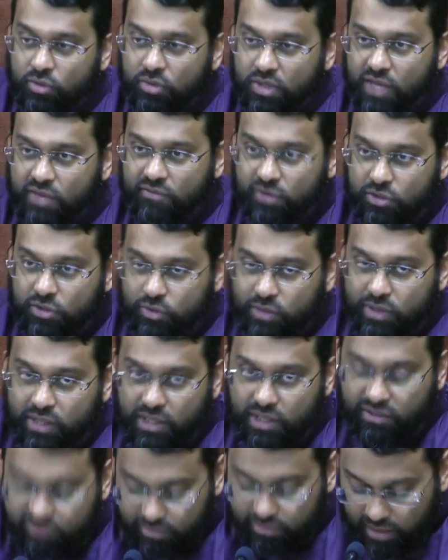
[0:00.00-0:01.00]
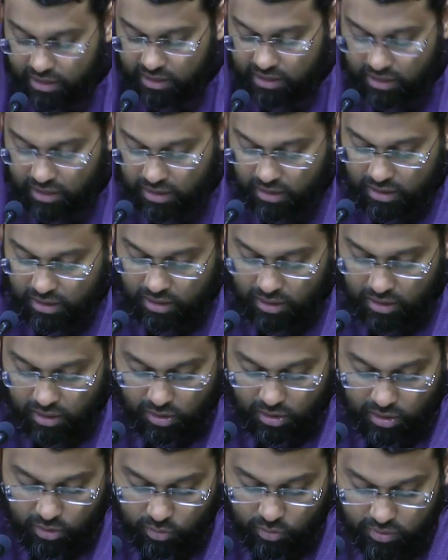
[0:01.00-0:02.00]
even though he left Mecca
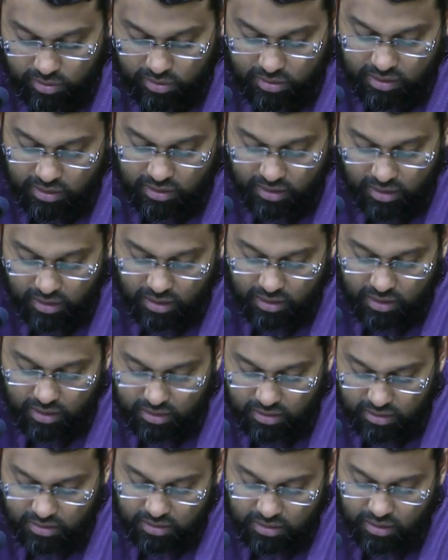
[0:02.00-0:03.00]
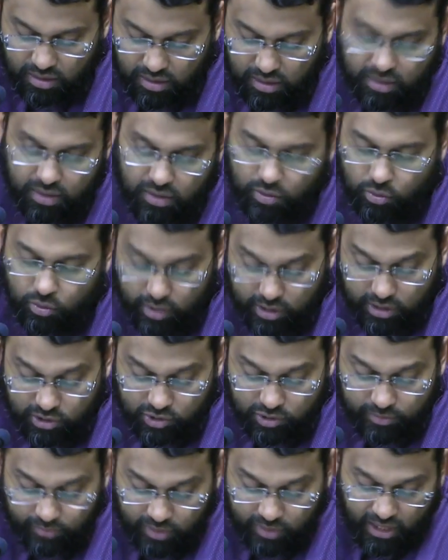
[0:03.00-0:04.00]
along with the uh, uh, Quraysh.
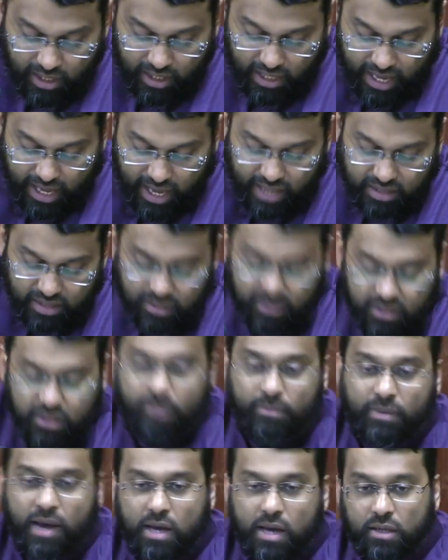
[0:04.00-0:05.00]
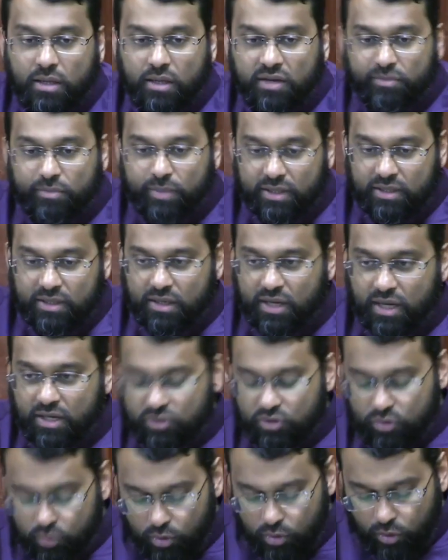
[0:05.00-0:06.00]
And in the Battle of Badr,
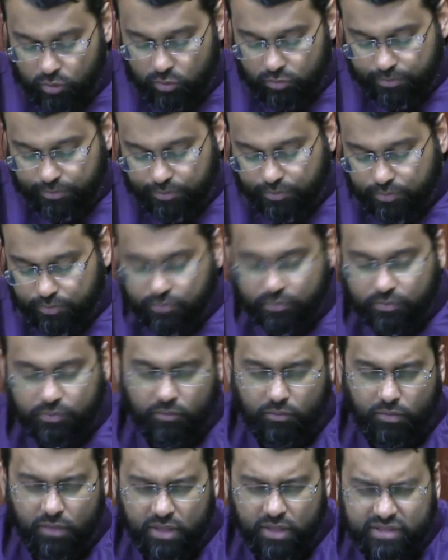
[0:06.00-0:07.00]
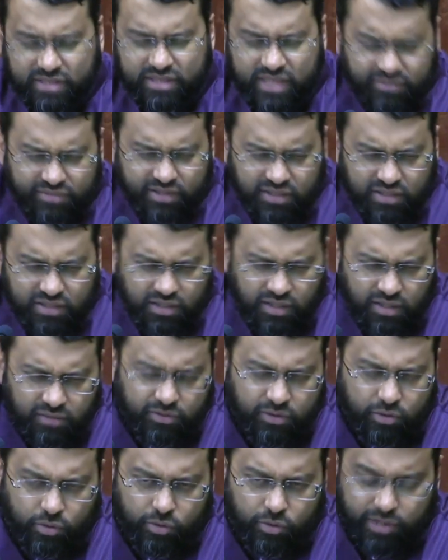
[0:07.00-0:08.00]
as you know, 70 of
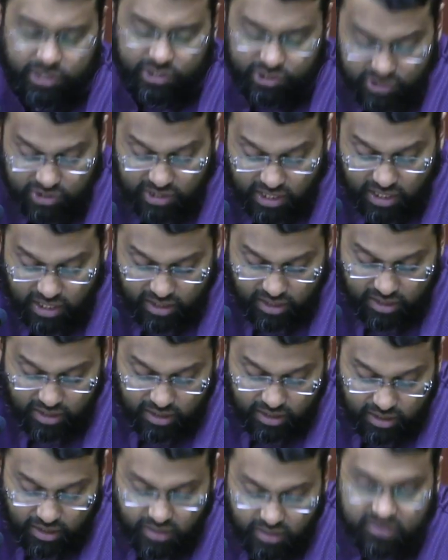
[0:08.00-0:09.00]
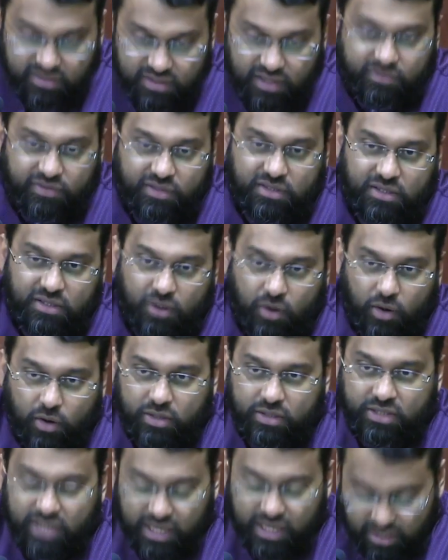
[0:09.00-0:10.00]
the Quraysh die and 70 are
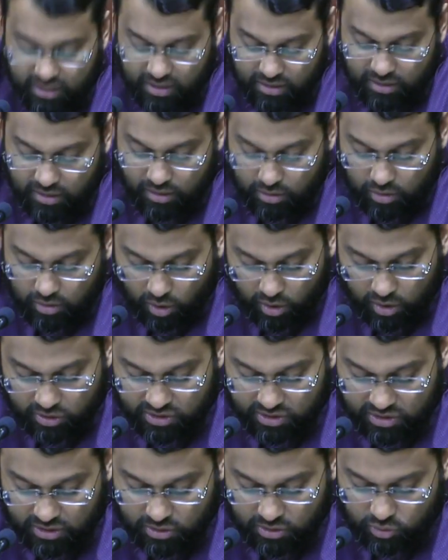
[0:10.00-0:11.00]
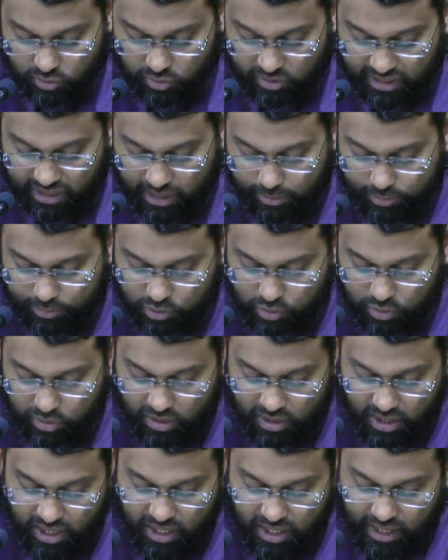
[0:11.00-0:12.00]
taken hostage or captured,
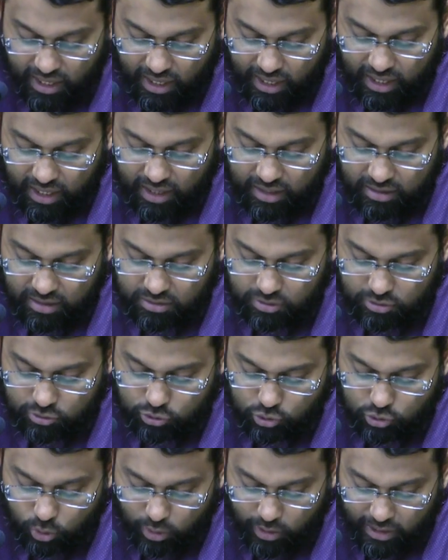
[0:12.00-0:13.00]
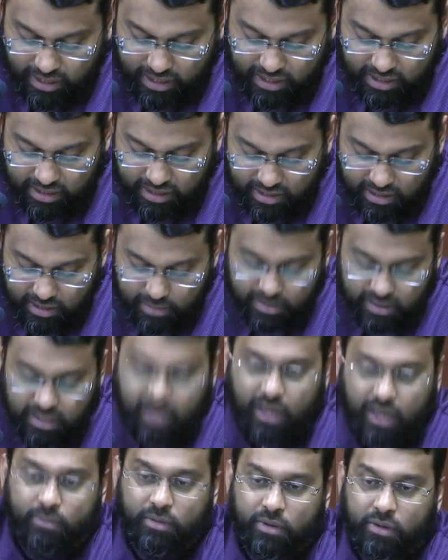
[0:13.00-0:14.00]
and Suhail ibn
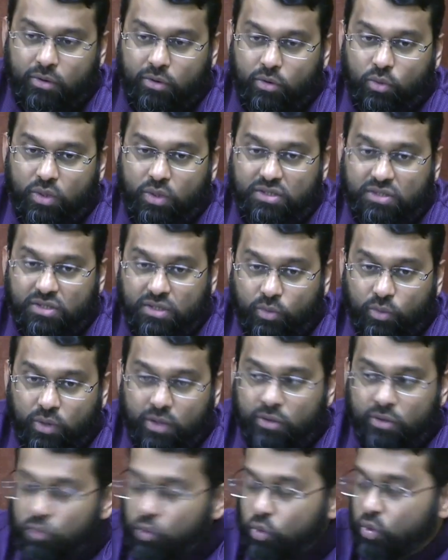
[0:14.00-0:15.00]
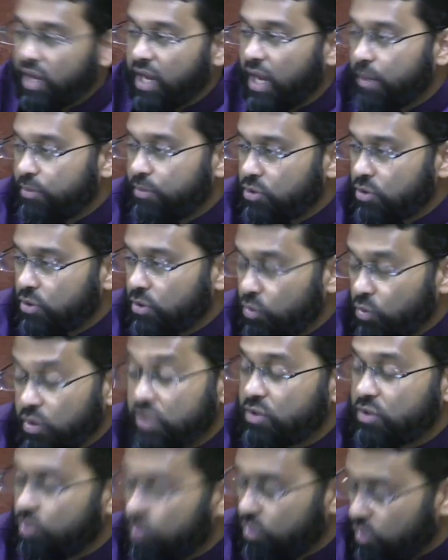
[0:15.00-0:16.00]
Amr was the one who captured was
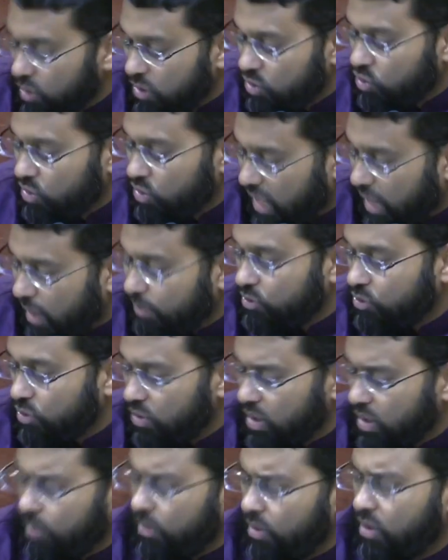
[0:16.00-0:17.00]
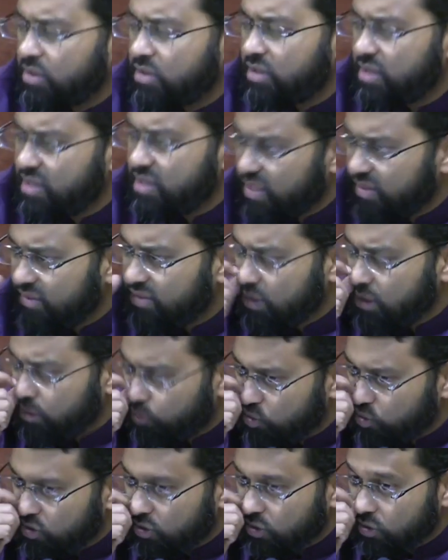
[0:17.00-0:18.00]
was captured amongst the 70
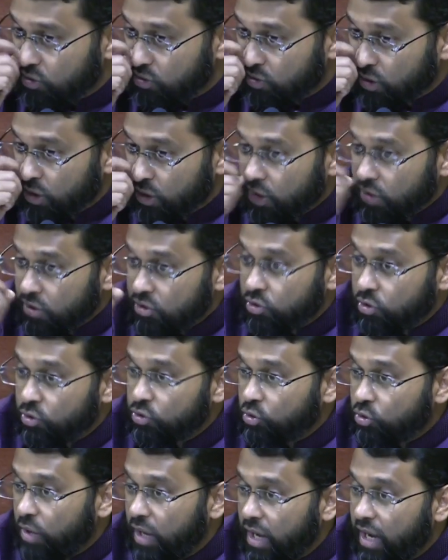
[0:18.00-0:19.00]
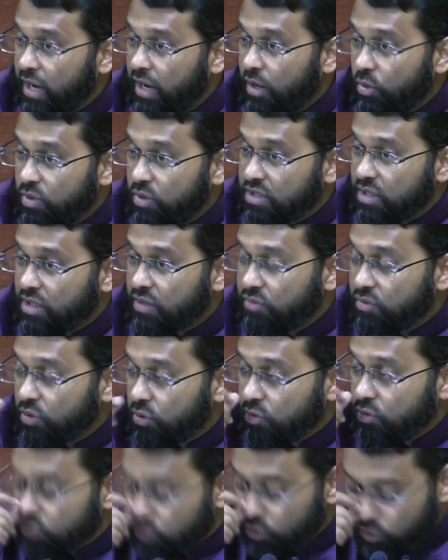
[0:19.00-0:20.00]
prisoners. So Suhail was of
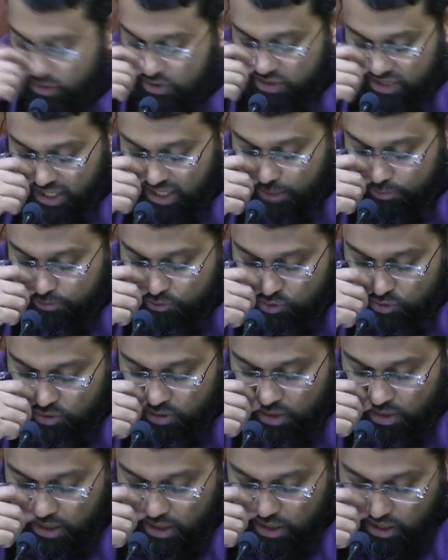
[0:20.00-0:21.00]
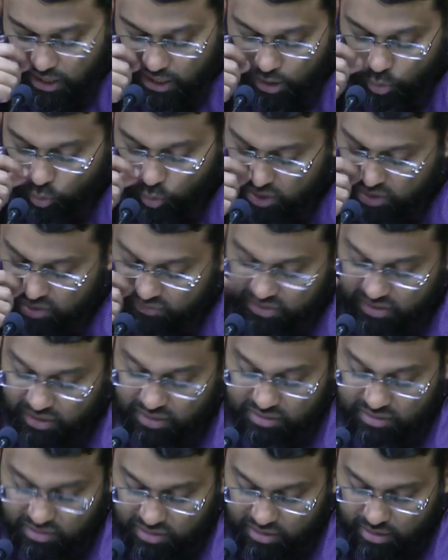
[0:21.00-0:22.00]
those who was captured, and one of the
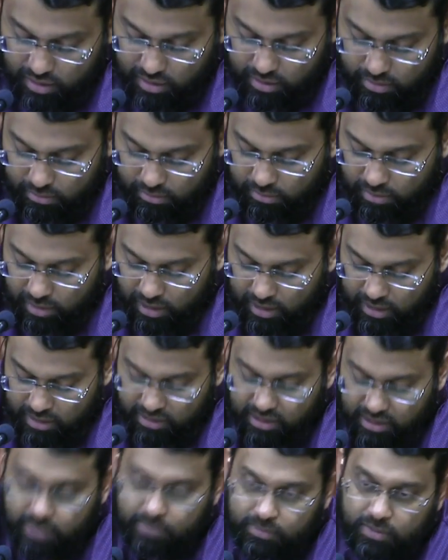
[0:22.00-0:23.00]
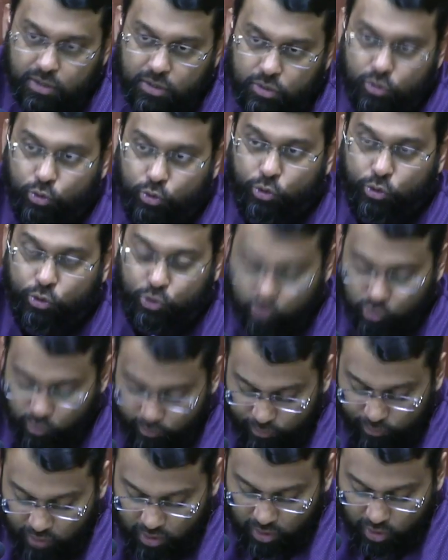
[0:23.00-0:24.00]
Ansar, Malik ibn
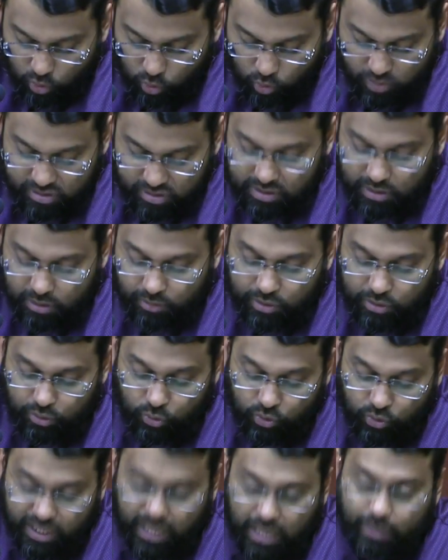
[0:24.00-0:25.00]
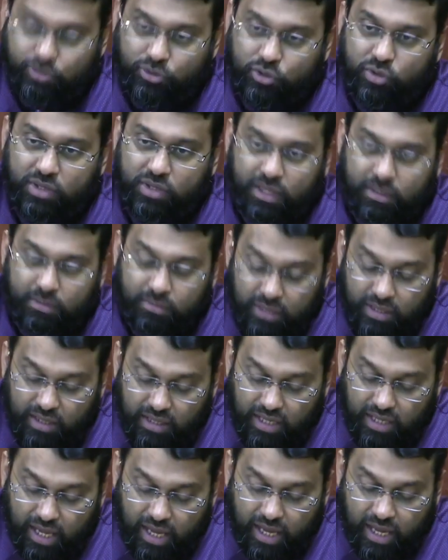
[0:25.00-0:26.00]
Dukhshum, was the one who captured him.
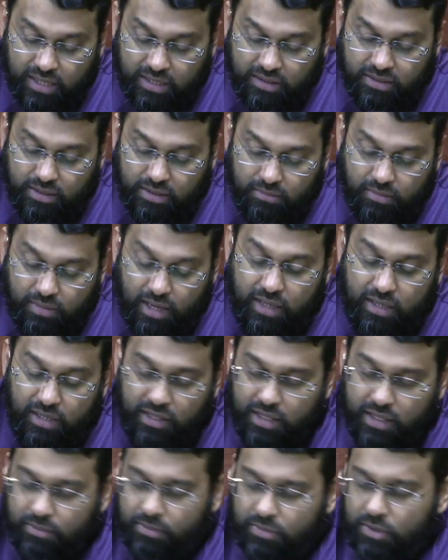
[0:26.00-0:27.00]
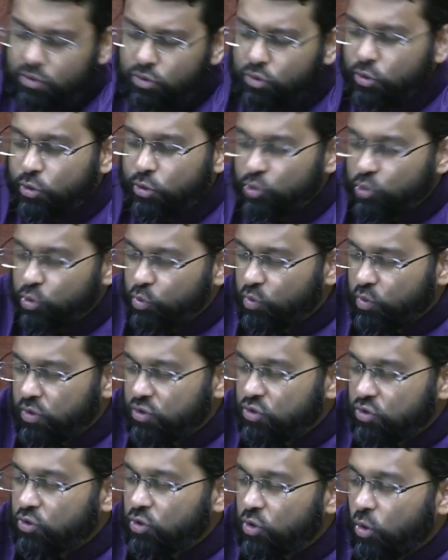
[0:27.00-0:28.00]
And Malik ibn Dukhshum was
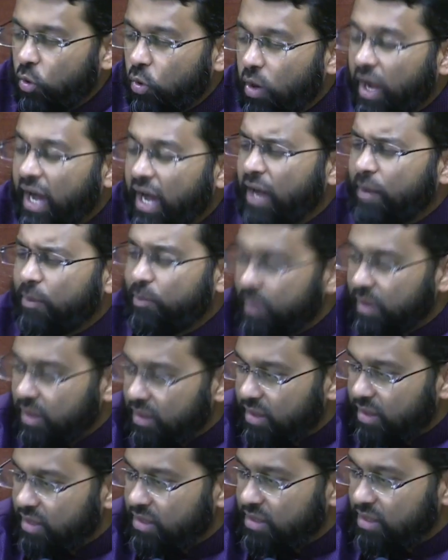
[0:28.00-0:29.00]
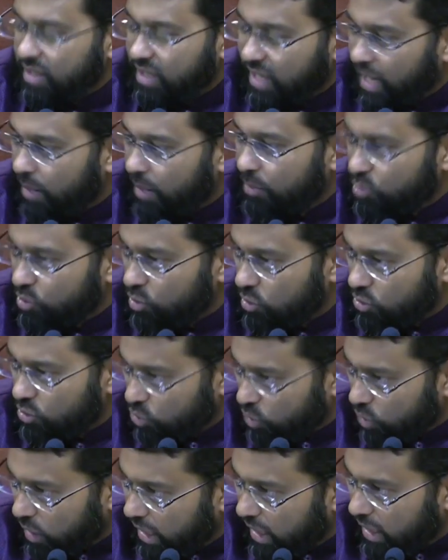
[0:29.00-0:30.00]
so happy that he captured
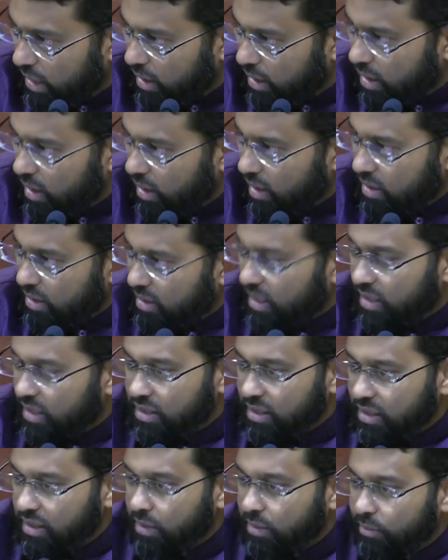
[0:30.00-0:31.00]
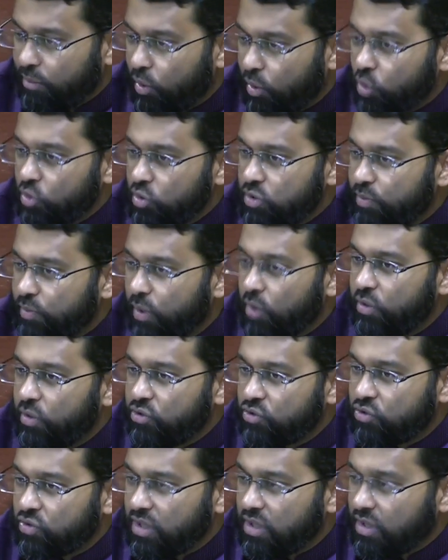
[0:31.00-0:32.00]
Suhail that he composed
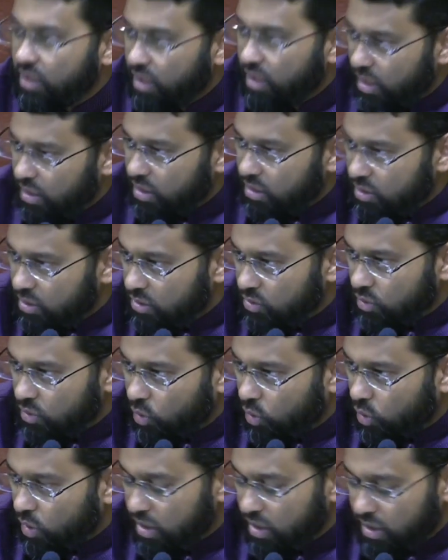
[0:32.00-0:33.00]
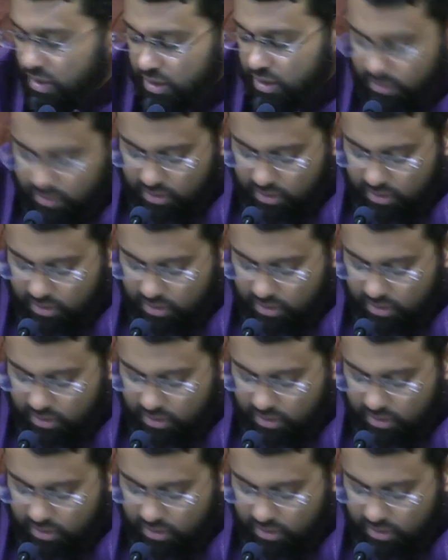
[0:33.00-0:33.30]
poetry and it is recorded in Ibn